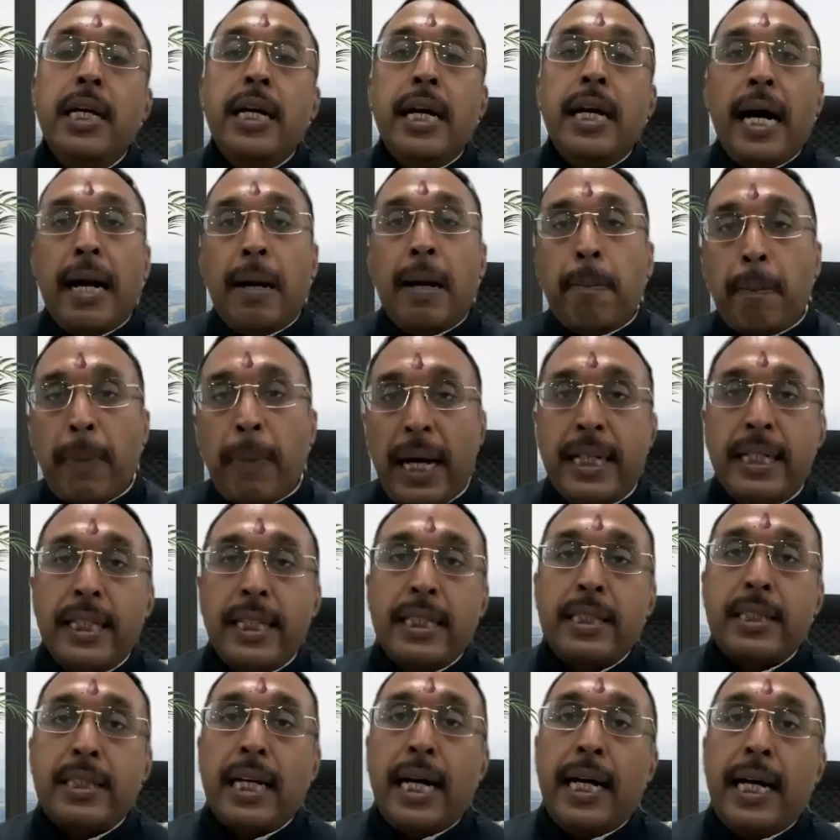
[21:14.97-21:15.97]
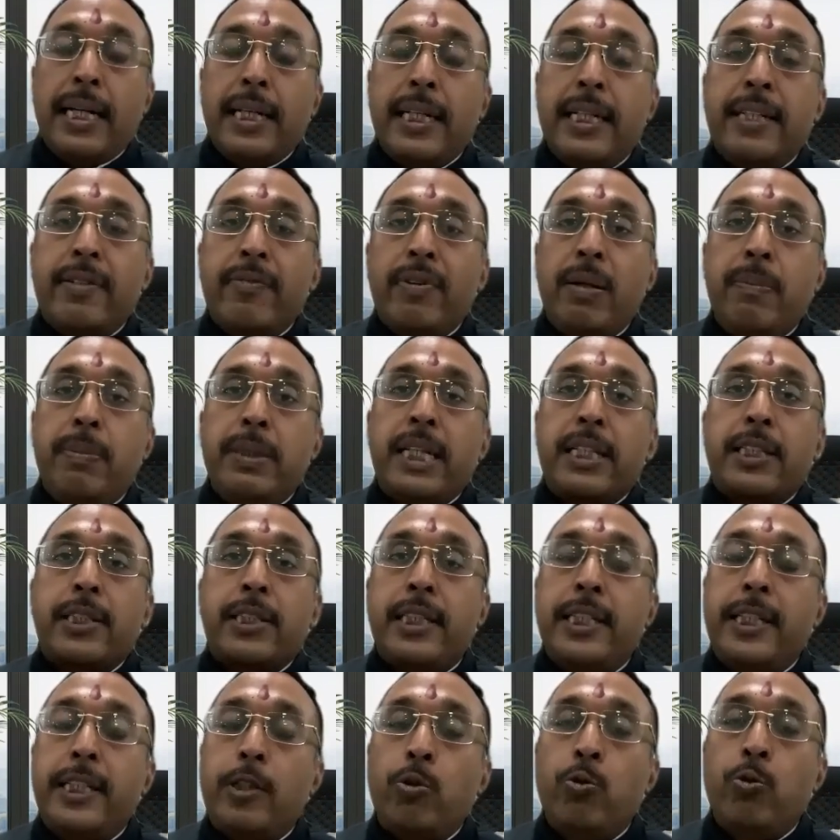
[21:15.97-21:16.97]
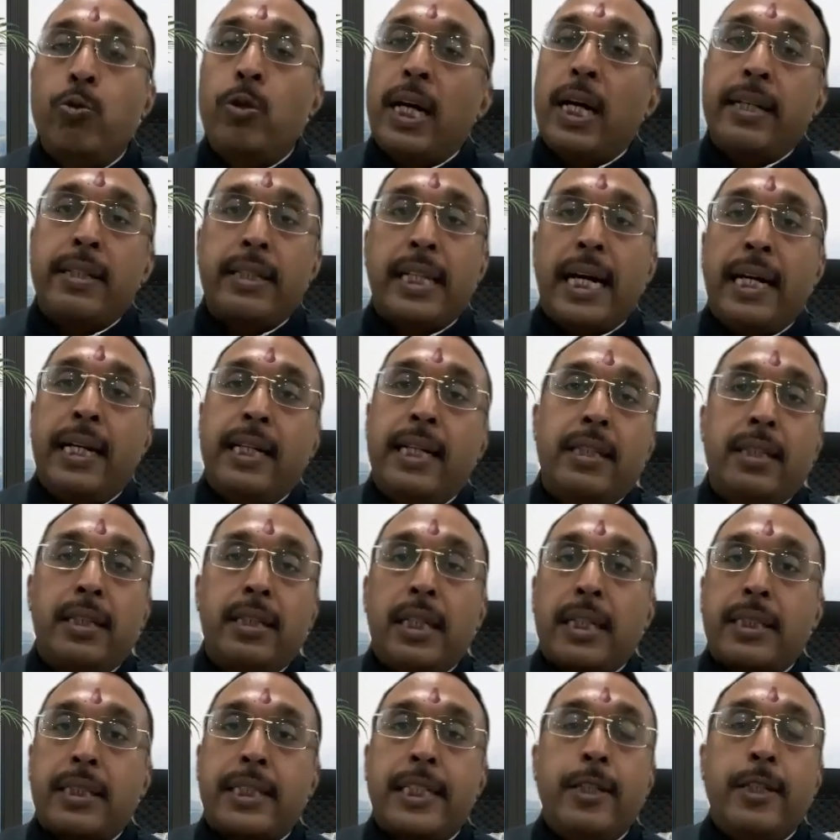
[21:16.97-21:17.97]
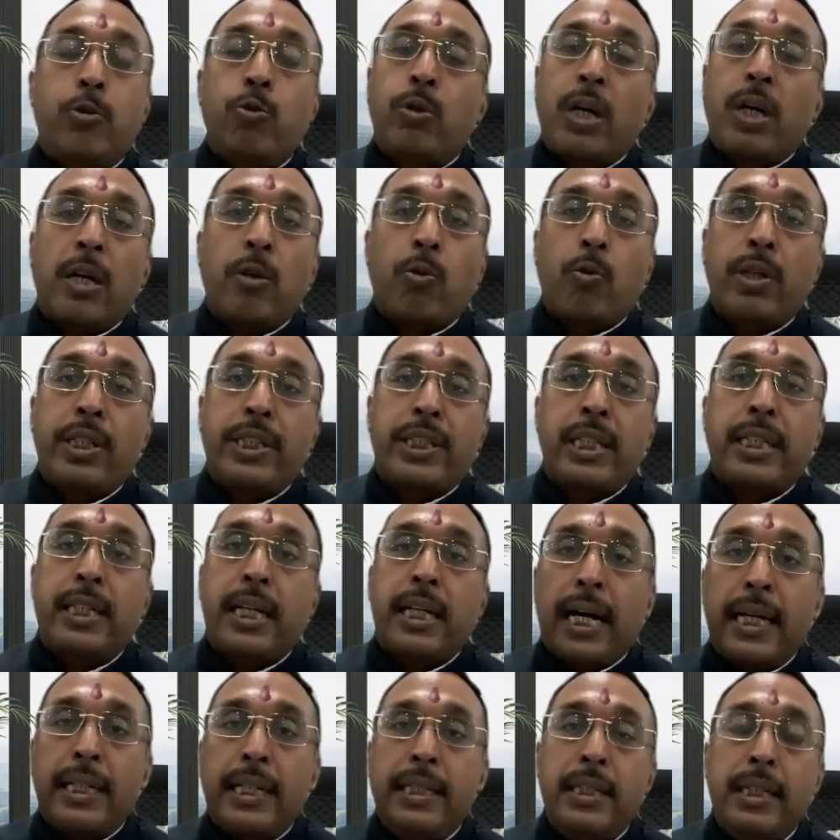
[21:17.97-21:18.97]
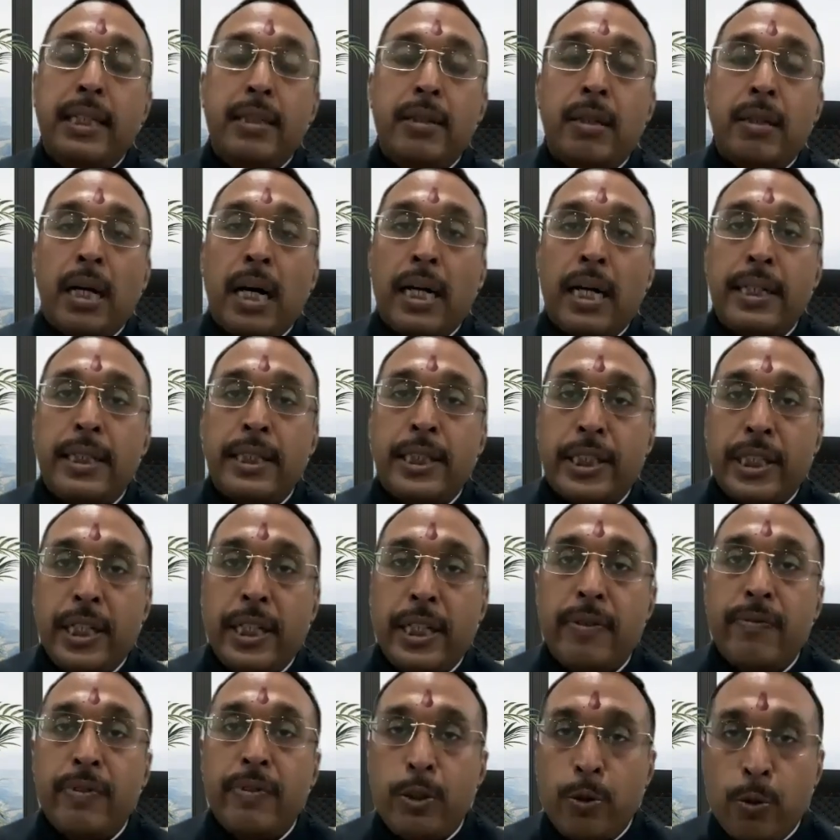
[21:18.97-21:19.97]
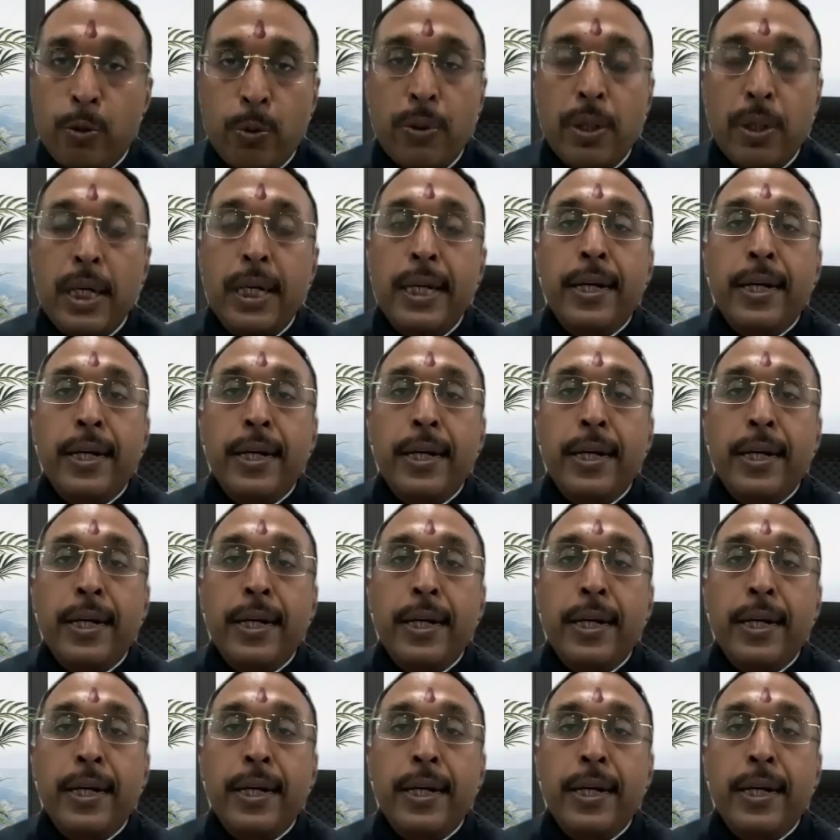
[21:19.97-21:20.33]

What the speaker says: And minus that, it will be the C2, and then the C2 calculation I shared with you.